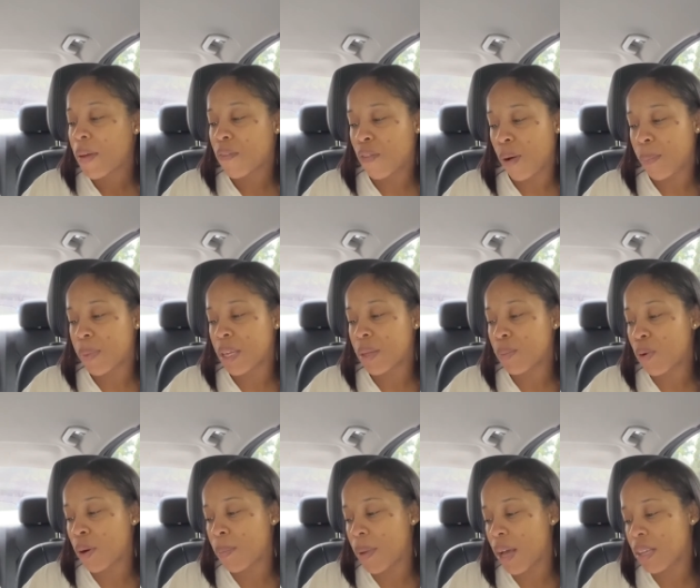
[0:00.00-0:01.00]
For many
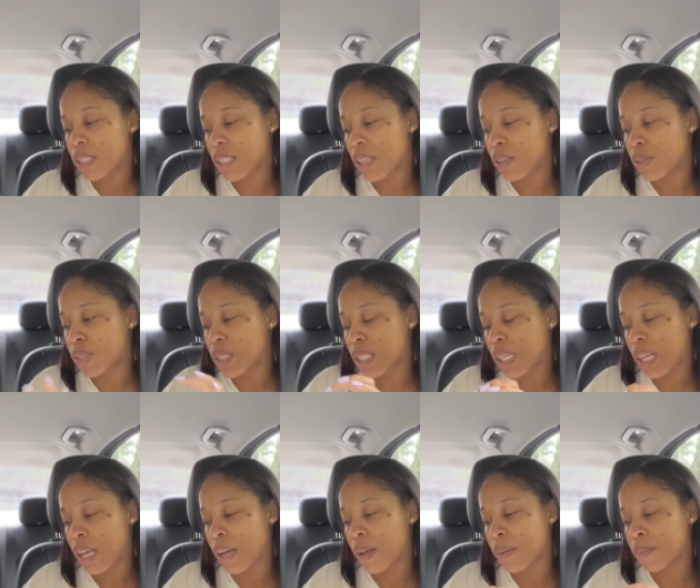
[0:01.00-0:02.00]
more milestones to
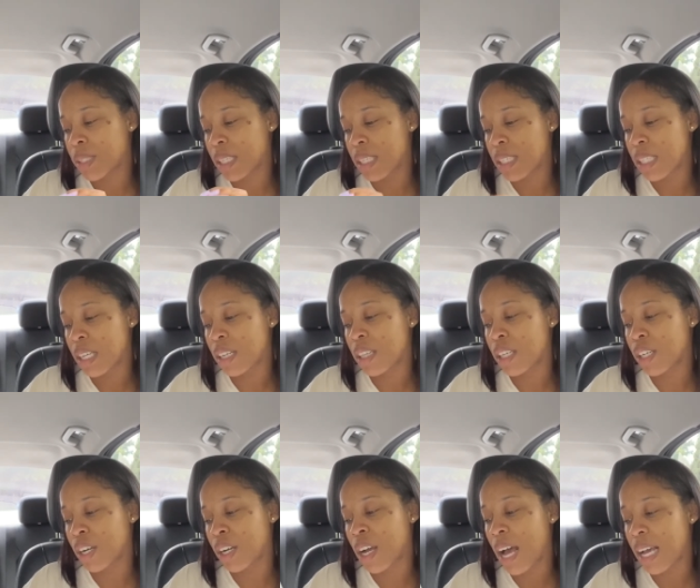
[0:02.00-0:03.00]
come, sincerely,
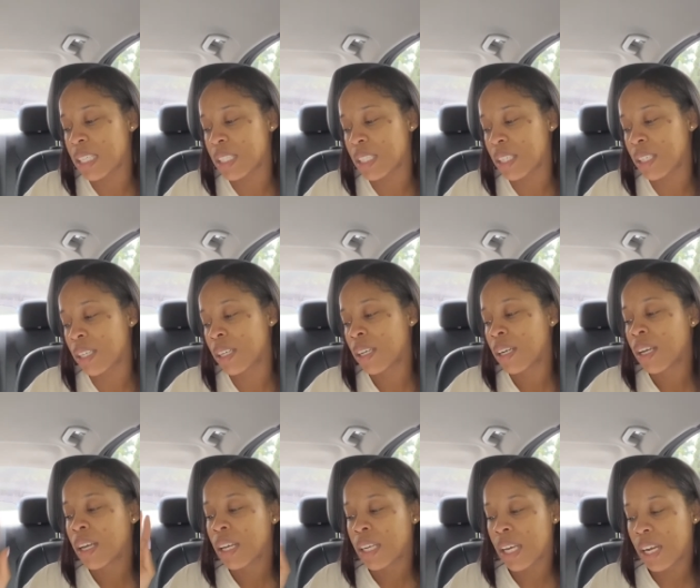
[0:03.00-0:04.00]
your Kaiser
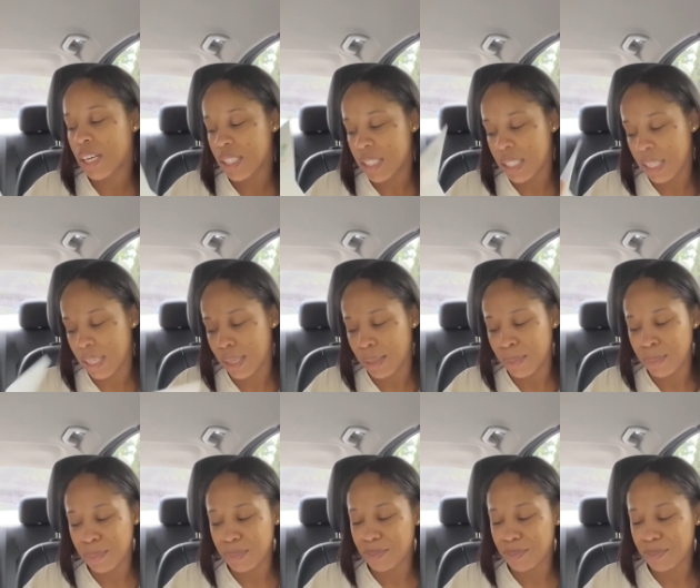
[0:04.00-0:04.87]
care team.